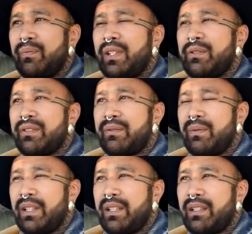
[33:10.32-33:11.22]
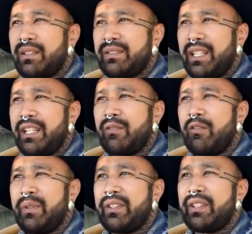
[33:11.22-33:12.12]
I was dating a
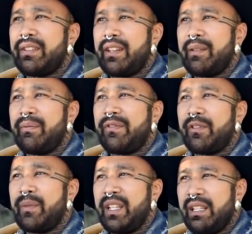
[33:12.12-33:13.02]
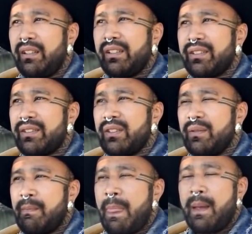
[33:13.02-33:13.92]
woman at that time for many years,
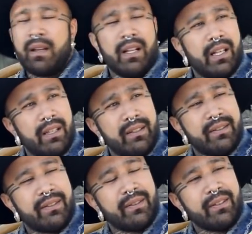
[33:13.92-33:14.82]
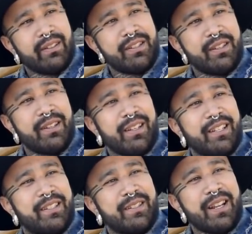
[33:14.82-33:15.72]
and
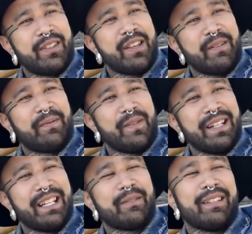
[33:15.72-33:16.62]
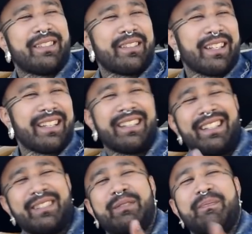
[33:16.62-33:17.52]
it's not that funny. It's like
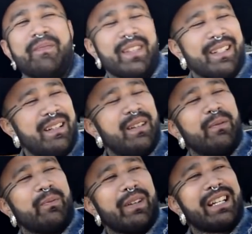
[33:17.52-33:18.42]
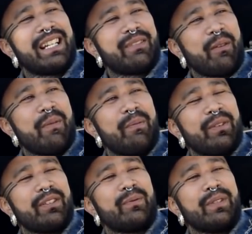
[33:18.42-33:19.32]
I
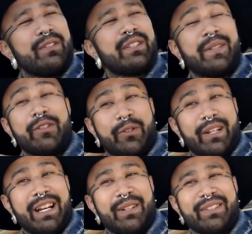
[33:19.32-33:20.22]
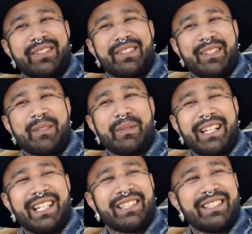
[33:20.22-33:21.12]
remember we used to live in a tree house on the Big
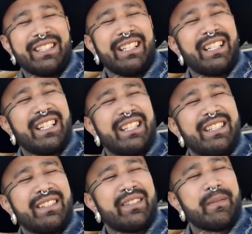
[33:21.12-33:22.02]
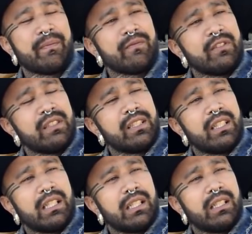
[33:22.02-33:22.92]
Island, and
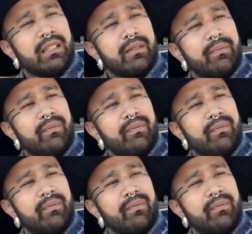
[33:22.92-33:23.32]
I